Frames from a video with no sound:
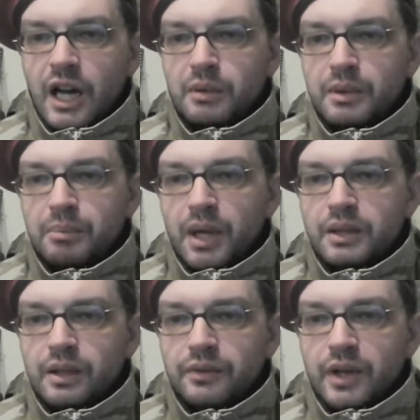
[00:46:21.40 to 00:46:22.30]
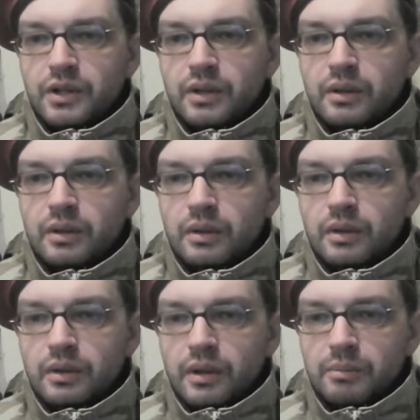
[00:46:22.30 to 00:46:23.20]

How the Battle of Agincourt